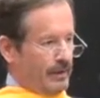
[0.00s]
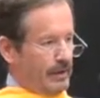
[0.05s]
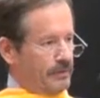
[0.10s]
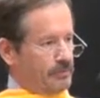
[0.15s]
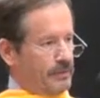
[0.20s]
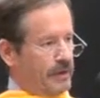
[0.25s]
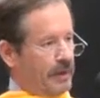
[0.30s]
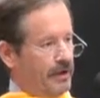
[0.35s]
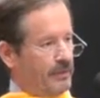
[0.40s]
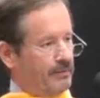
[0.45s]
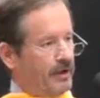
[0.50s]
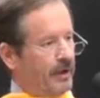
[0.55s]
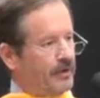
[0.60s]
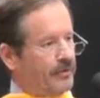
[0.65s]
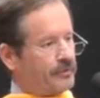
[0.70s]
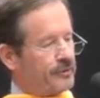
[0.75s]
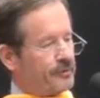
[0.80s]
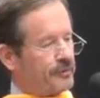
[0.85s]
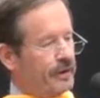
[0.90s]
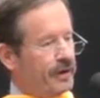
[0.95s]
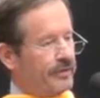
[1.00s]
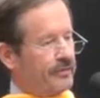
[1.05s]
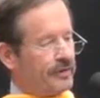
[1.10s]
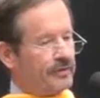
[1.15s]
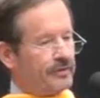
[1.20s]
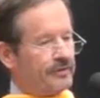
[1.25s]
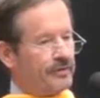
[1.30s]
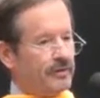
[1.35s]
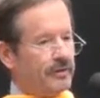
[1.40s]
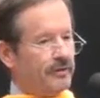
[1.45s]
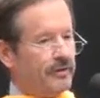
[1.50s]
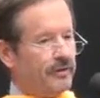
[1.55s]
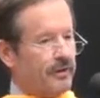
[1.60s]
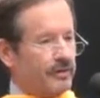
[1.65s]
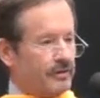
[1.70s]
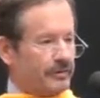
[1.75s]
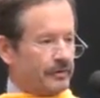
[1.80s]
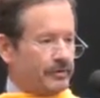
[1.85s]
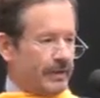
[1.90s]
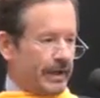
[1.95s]
It became also obvious that if
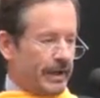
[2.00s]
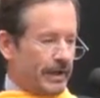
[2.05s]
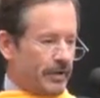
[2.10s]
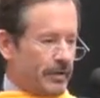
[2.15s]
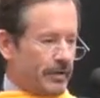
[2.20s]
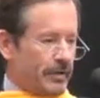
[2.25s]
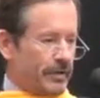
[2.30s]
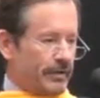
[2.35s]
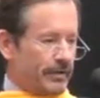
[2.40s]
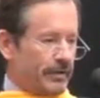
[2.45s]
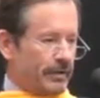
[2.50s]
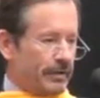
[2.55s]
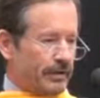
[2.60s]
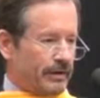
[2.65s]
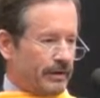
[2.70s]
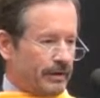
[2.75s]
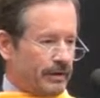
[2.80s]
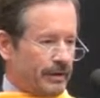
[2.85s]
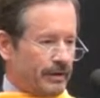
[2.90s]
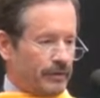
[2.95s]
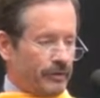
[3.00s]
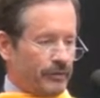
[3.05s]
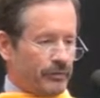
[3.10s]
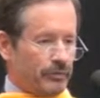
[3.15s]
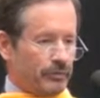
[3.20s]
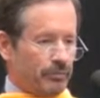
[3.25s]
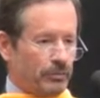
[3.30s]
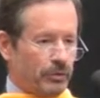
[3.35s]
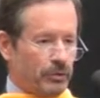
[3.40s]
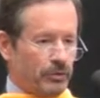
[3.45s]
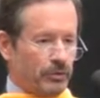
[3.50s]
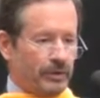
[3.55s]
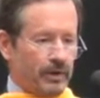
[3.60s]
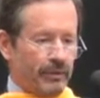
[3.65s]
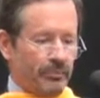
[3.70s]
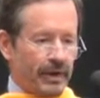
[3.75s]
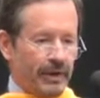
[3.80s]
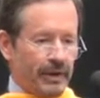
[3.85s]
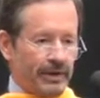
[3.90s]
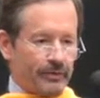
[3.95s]
there was an error, in other words, a blue
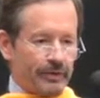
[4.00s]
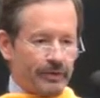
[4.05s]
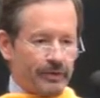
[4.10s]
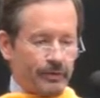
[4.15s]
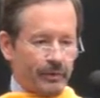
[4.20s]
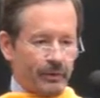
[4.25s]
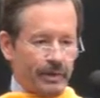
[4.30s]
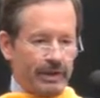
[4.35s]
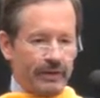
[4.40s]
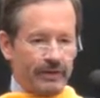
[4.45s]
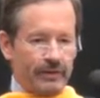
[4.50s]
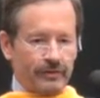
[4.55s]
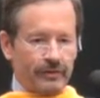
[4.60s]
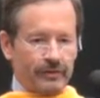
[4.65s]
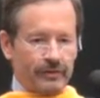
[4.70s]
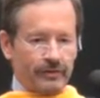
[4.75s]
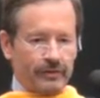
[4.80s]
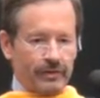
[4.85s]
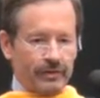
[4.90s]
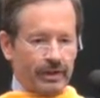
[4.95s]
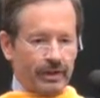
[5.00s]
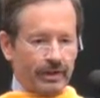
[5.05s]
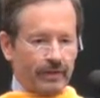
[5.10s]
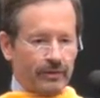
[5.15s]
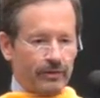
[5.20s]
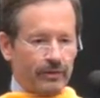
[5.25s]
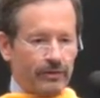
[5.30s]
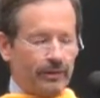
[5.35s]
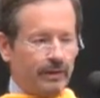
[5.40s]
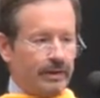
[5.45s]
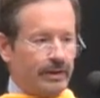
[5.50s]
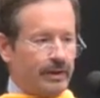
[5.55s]
combined with a green instead of a yellow,